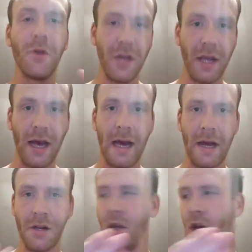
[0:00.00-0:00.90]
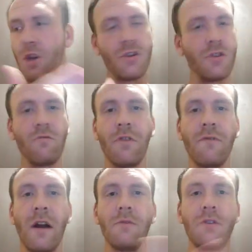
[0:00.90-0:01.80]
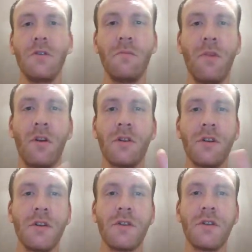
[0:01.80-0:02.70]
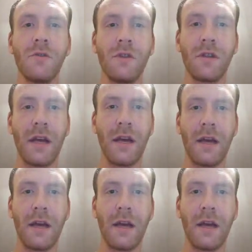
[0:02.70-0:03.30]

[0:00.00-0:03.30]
But you can just run around, loot boxes, loot